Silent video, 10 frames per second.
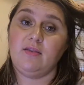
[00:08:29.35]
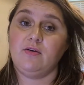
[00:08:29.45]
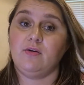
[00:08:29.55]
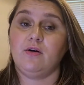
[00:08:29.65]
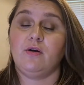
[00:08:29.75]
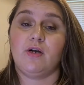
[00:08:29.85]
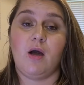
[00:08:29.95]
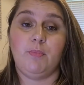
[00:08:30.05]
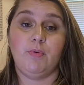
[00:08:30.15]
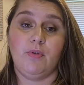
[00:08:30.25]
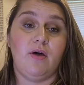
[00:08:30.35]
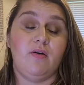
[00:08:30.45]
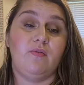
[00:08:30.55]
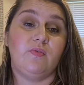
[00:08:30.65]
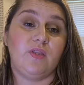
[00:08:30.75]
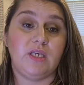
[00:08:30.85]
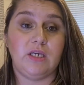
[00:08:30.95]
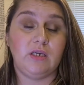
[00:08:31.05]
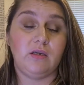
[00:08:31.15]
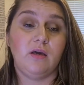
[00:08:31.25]
There are a couple of
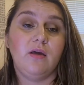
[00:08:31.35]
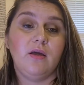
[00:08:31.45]
the